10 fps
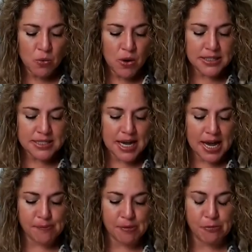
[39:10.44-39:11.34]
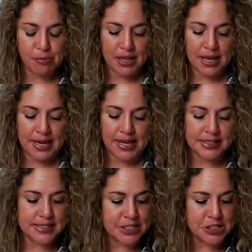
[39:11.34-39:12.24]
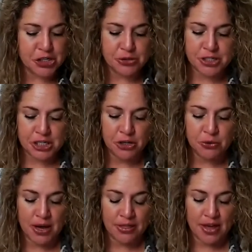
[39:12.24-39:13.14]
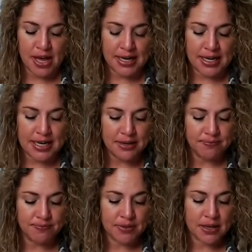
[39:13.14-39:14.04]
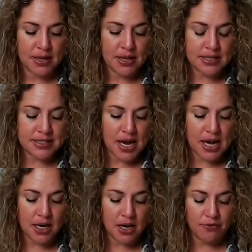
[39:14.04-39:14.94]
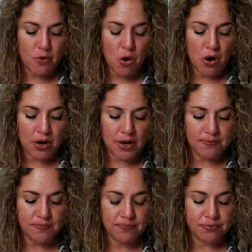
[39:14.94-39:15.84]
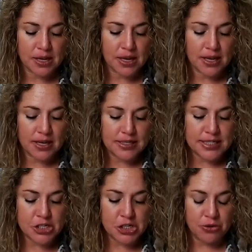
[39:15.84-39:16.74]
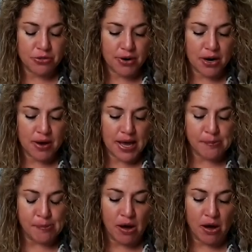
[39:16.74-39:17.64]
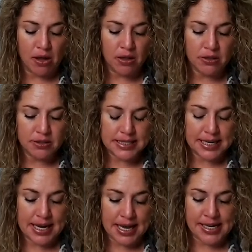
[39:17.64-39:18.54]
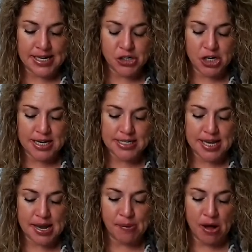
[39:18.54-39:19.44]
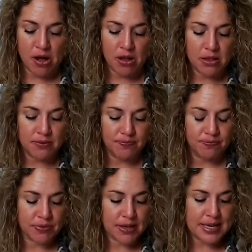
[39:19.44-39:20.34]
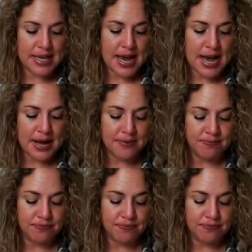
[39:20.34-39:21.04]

What type of playing did you do with Honey? Tug of war. Did you throw a ball? Did Honey chase a ball? Yeah.